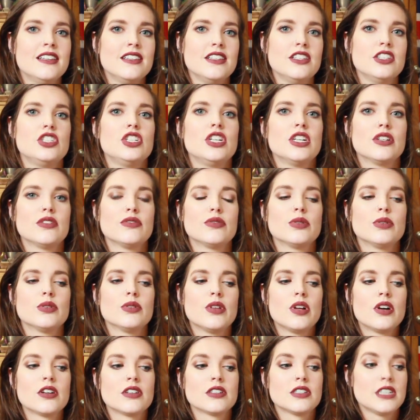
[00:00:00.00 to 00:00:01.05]
this channel for a
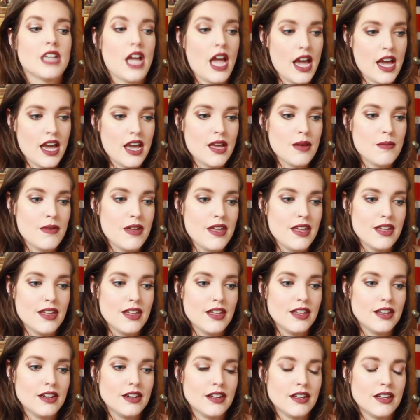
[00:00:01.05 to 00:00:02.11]
long time,
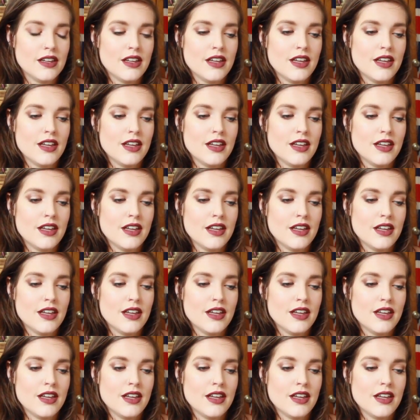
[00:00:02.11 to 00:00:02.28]
and